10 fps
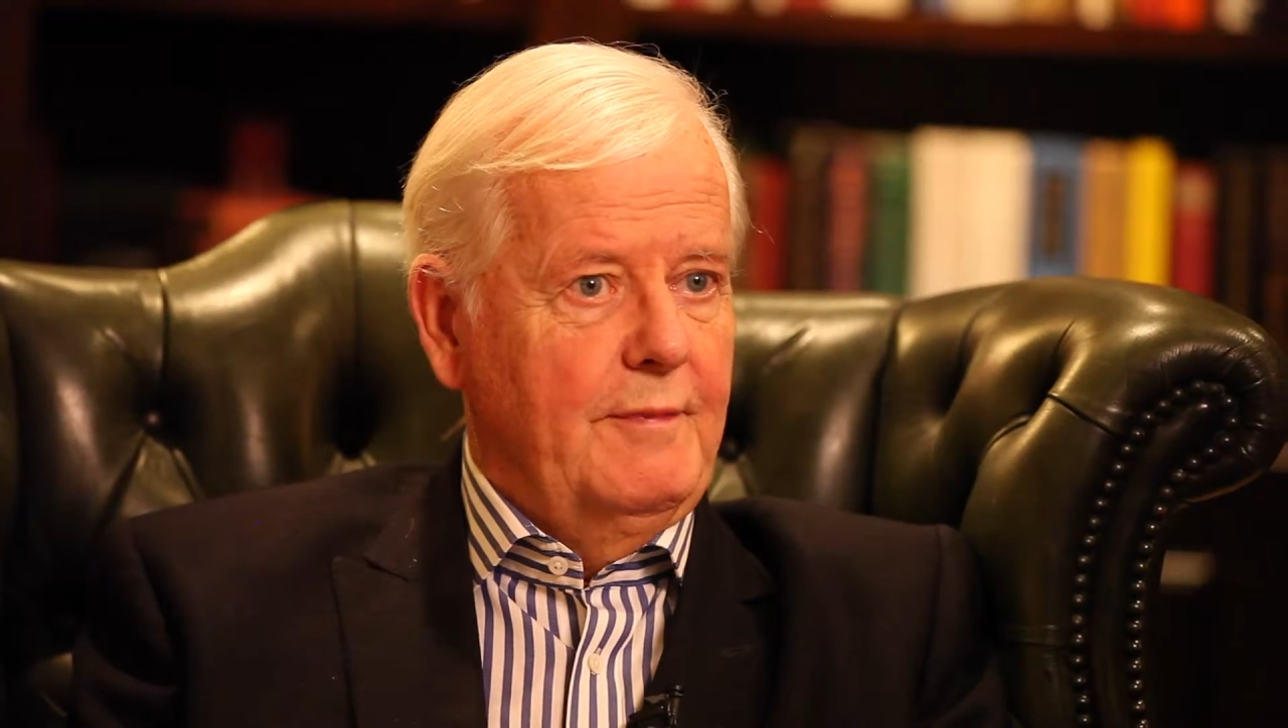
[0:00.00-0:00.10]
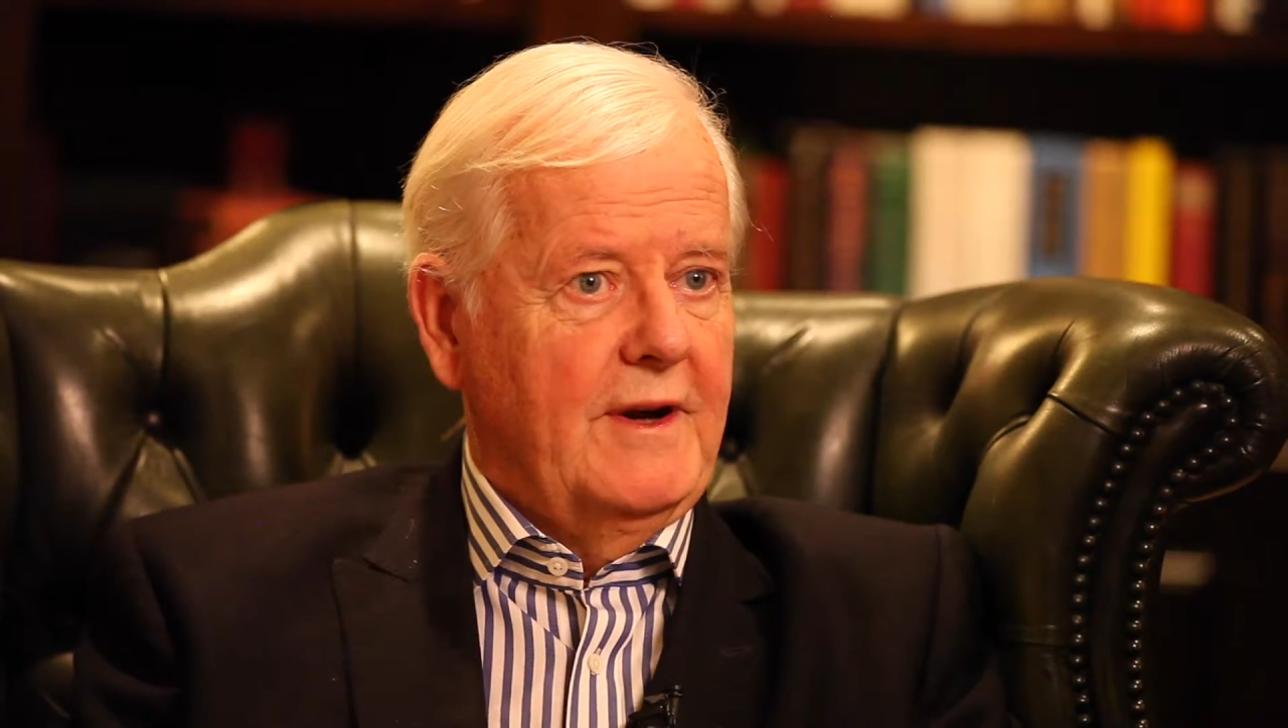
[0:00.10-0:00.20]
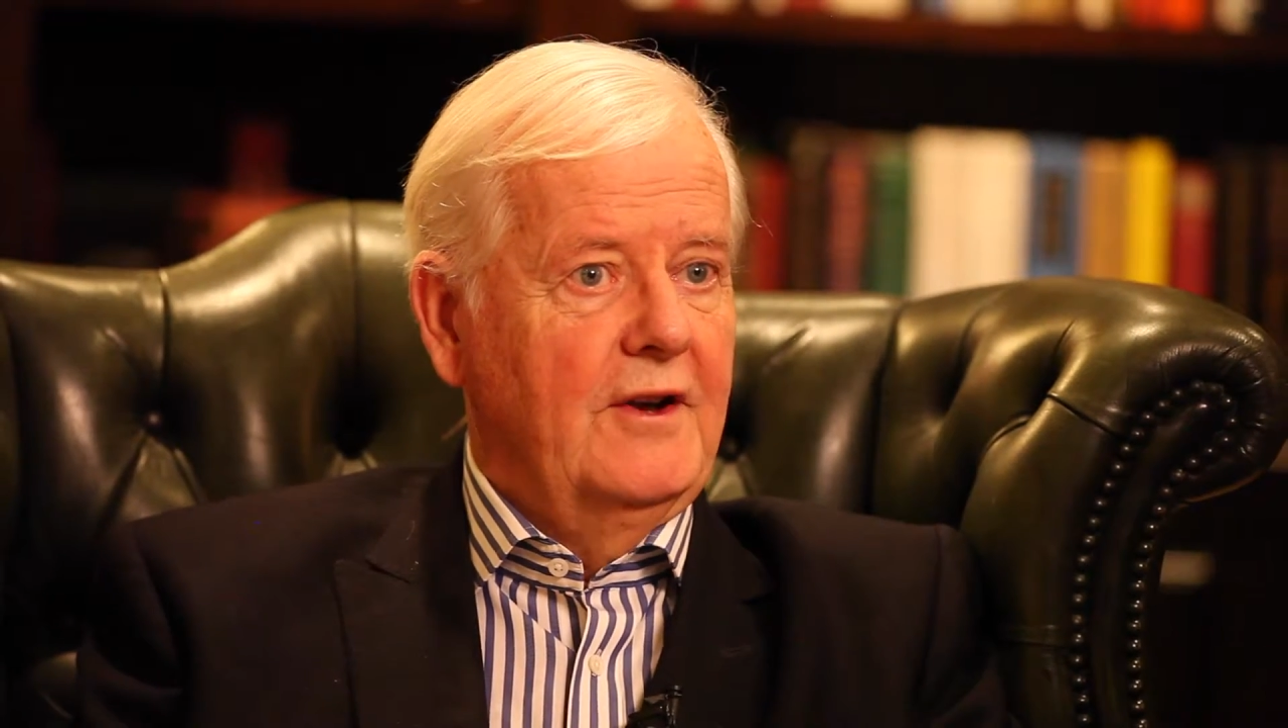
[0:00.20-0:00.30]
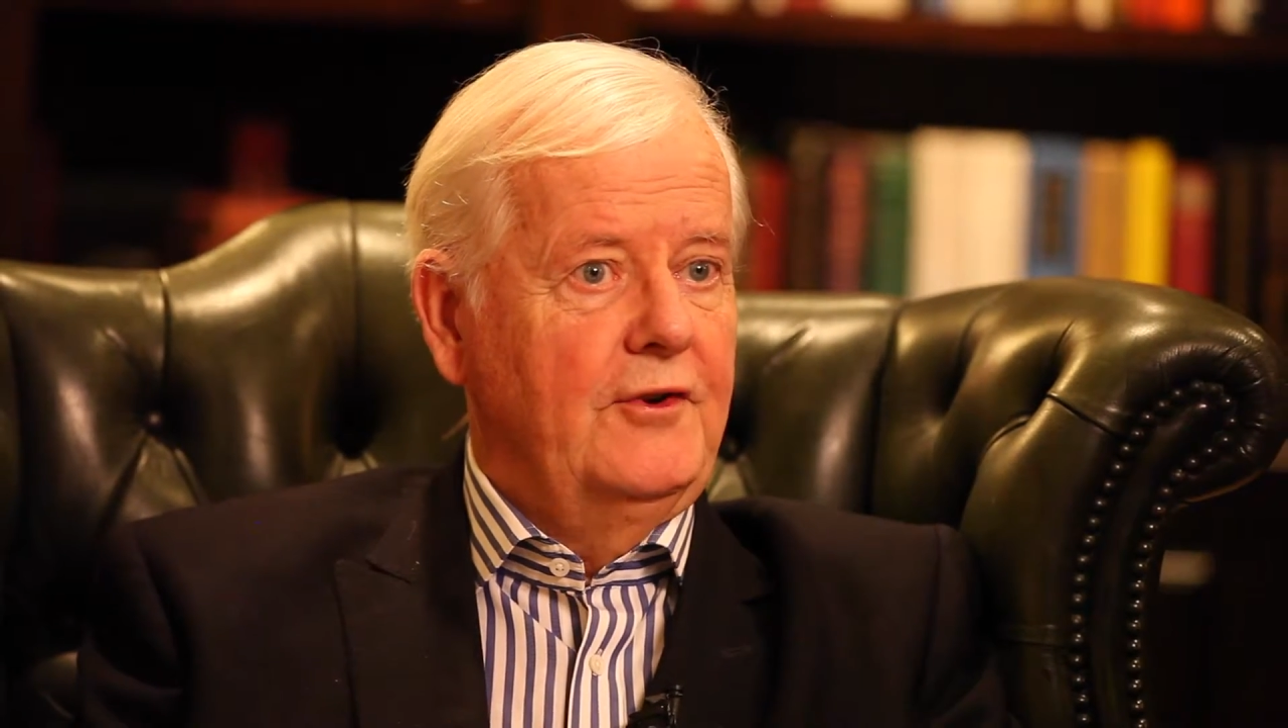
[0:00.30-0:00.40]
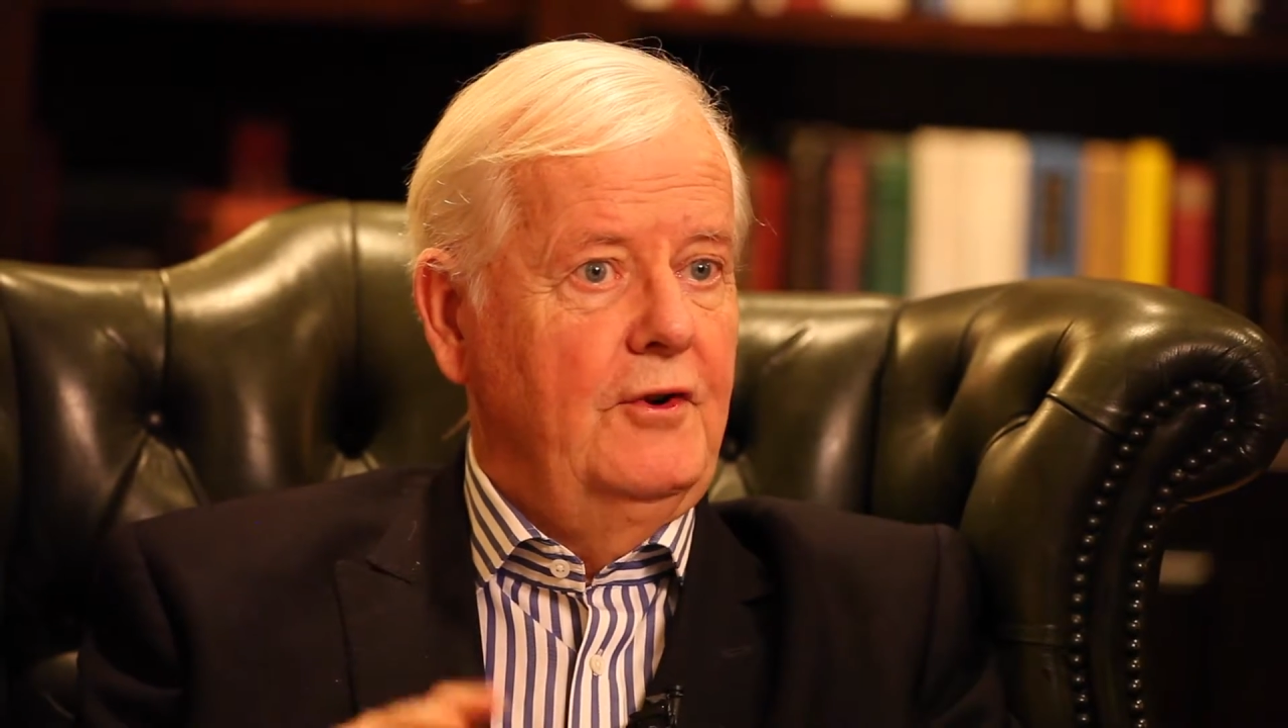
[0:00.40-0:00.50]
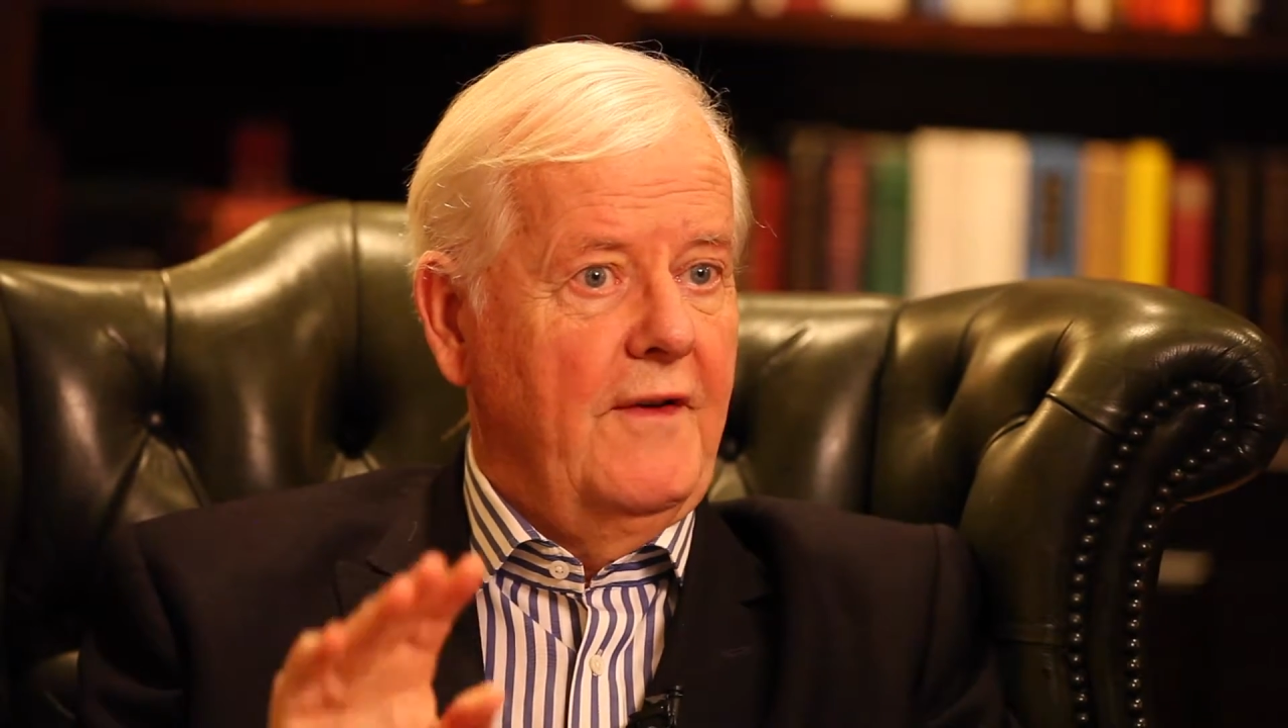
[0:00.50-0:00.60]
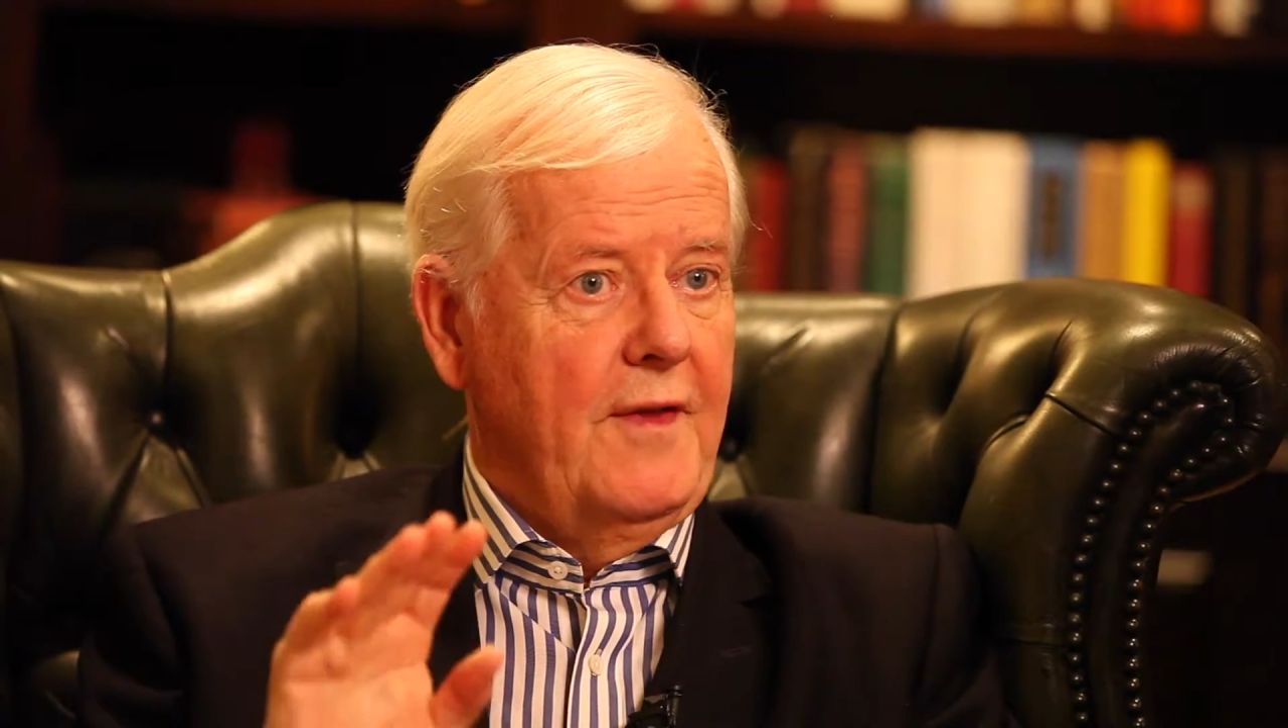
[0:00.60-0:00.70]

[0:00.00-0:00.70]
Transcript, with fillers: because you had